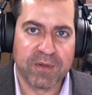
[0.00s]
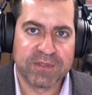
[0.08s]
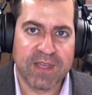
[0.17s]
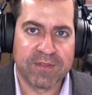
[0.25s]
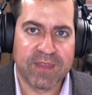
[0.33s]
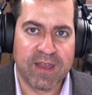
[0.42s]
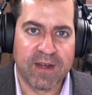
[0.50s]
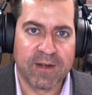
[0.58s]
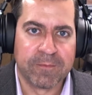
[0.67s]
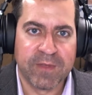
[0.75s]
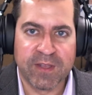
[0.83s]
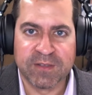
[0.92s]
boats out
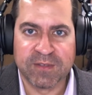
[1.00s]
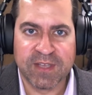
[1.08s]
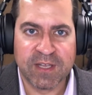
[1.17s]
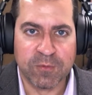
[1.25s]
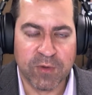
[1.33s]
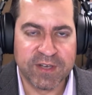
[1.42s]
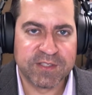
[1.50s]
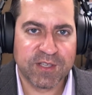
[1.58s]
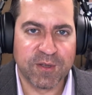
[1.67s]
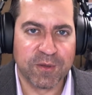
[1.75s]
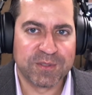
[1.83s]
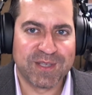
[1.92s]
there and, and one is
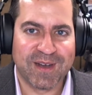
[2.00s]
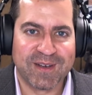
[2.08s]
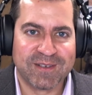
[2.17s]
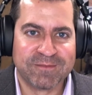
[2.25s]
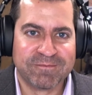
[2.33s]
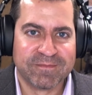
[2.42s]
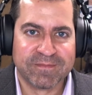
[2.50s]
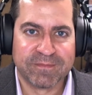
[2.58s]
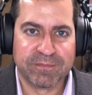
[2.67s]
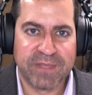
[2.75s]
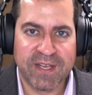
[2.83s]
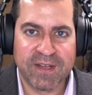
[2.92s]
a Coast Guard
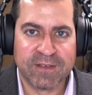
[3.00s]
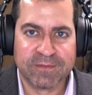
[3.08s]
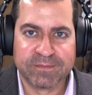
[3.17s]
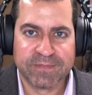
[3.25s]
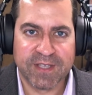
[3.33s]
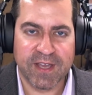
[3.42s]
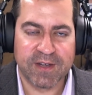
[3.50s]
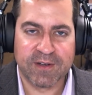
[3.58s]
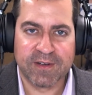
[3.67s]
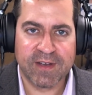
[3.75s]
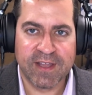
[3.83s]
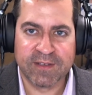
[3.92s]
you know,
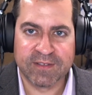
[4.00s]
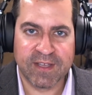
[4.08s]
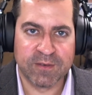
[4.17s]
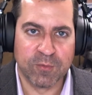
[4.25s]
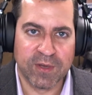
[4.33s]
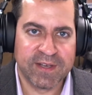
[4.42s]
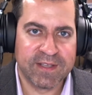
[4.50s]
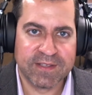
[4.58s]
cutter and, and one